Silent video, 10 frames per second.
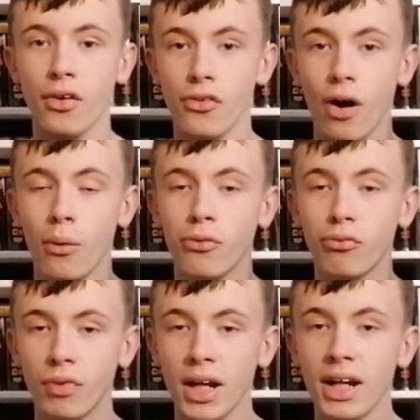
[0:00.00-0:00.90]
So I was
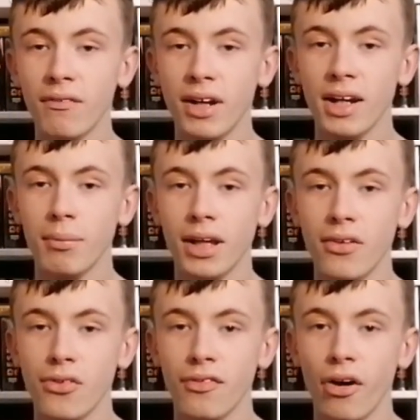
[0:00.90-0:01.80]
really, really
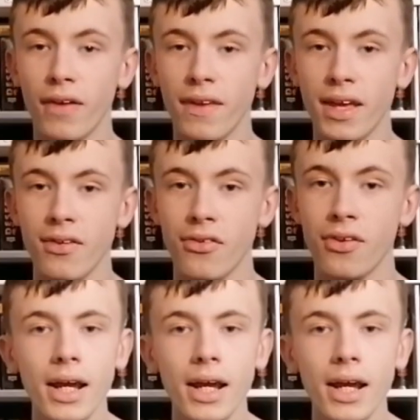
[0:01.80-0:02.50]
pleased to find these.